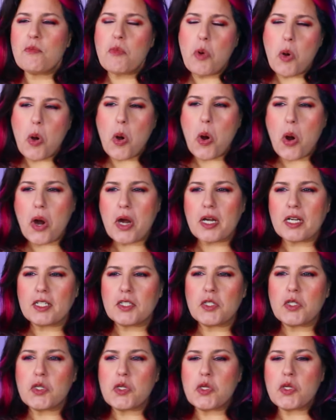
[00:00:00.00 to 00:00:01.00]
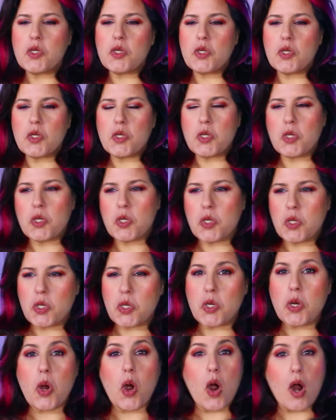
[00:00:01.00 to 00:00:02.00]
more...
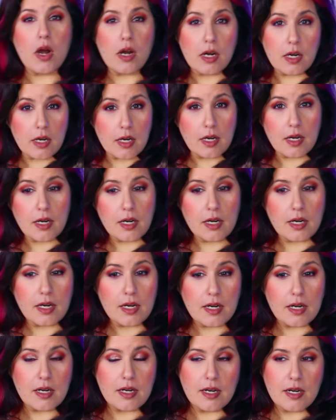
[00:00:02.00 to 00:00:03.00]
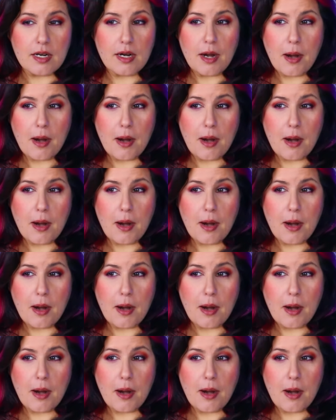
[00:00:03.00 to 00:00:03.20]
darker?